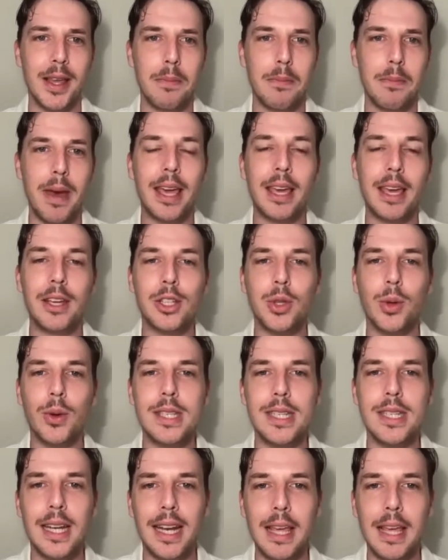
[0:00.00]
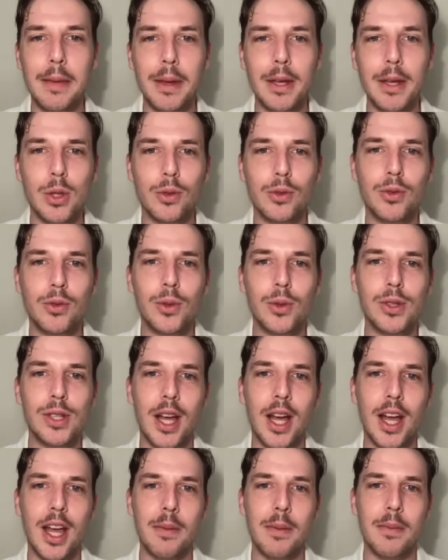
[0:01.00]
Making a choice to leap into a
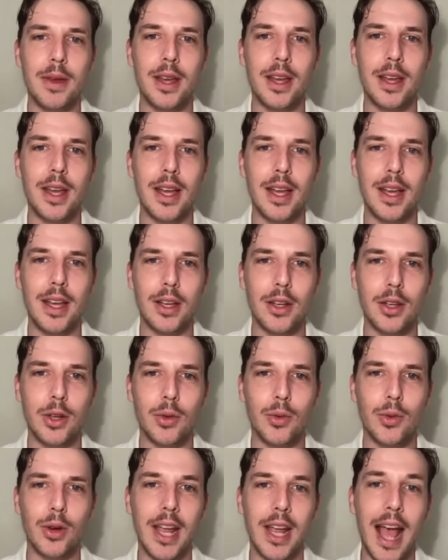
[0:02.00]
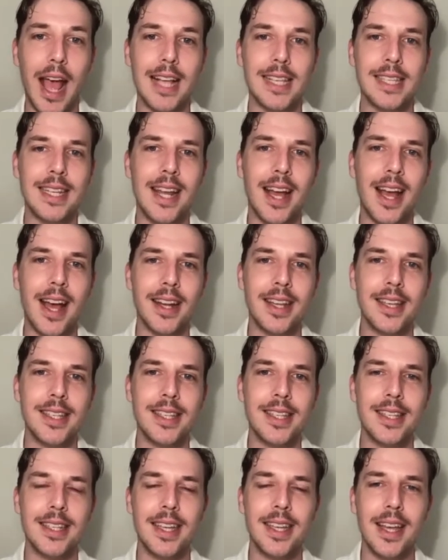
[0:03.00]
full-time career as an
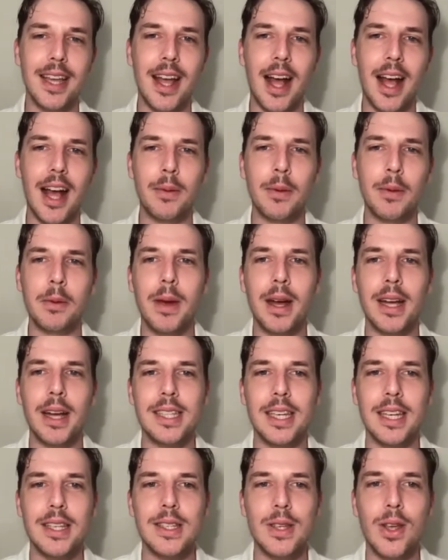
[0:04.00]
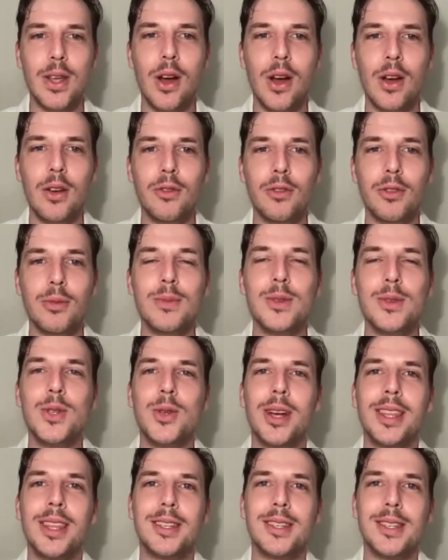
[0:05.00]
artist, Ahmad Mater has gone from
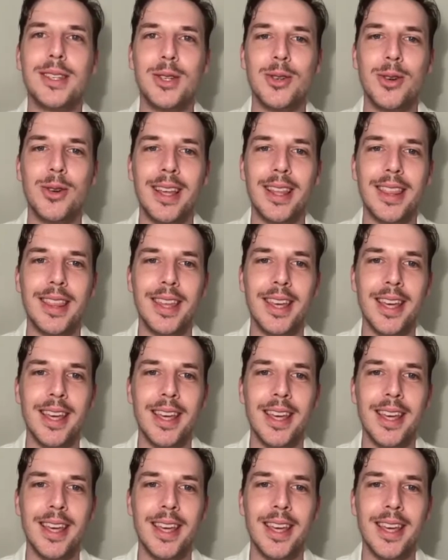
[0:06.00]
strength to strength.